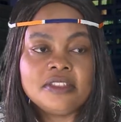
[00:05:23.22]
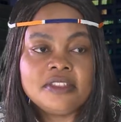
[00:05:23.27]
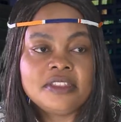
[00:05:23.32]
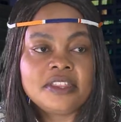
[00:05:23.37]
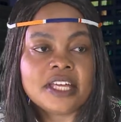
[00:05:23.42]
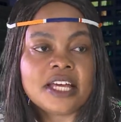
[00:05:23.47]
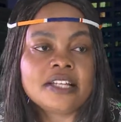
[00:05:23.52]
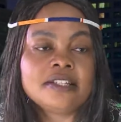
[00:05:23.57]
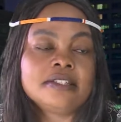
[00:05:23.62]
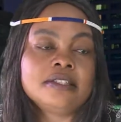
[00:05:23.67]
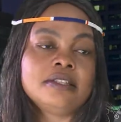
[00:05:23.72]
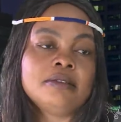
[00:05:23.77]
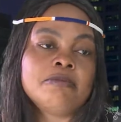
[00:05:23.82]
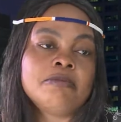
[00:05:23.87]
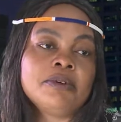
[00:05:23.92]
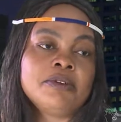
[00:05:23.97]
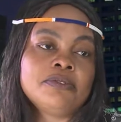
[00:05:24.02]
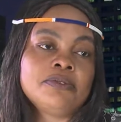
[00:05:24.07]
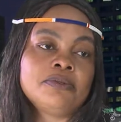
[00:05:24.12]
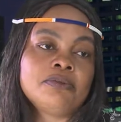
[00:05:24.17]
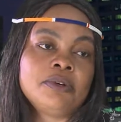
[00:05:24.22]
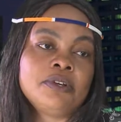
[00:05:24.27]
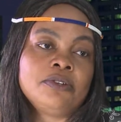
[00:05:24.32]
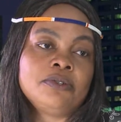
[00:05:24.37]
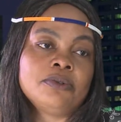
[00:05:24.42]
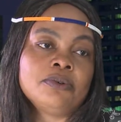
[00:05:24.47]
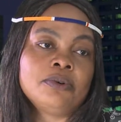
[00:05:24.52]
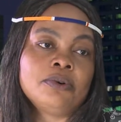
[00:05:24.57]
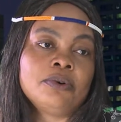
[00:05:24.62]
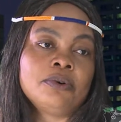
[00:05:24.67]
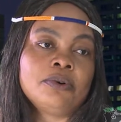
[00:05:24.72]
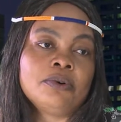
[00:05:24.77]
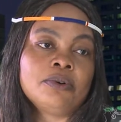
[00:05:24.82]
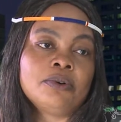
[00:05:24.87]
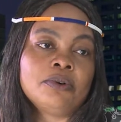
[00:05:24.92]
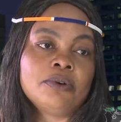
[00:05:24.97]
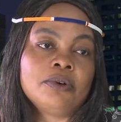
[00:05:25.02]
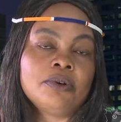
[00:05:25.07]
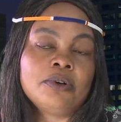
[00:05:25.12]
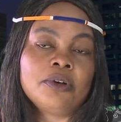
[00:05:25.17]
that's the best way to go.
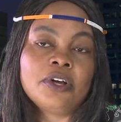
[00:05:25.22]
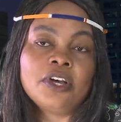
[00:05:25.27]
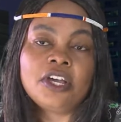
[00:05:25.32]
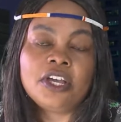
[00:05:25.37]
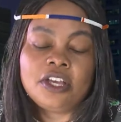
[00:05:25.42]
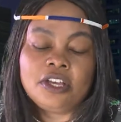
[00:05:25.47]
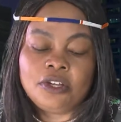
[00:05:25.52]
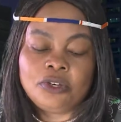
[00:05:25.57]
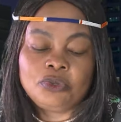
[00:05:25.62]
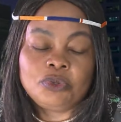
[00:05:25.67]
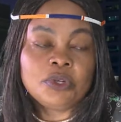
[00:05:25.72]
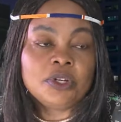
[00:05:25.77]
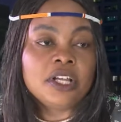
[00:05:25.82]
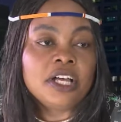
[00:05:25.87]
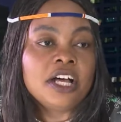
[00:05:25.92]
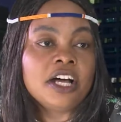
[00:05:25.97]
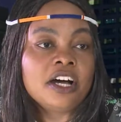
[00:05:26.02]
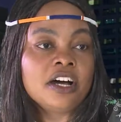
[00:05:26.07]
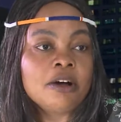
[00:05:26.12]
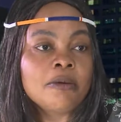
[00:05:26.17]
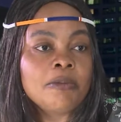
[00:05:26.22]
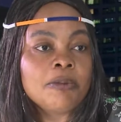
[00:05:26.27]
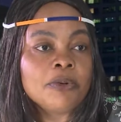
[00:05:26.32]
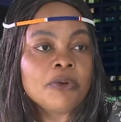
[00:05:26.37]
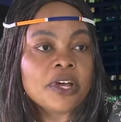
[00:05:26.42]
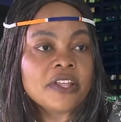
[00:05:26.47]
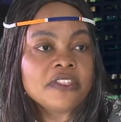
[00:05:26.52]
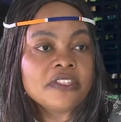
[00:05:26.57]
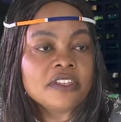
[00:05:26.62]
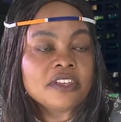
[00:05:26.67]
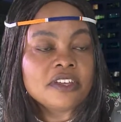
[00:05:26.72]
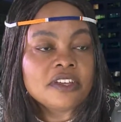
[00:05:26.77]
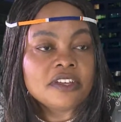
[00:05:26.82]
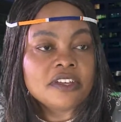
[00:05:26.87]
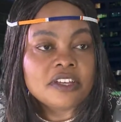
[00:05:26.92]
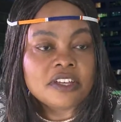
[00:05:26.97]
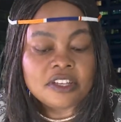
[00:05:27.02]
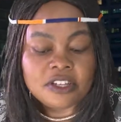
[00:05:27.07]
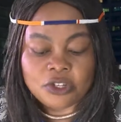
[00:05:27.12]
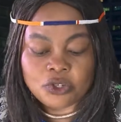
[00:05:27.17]
It will help your thinking,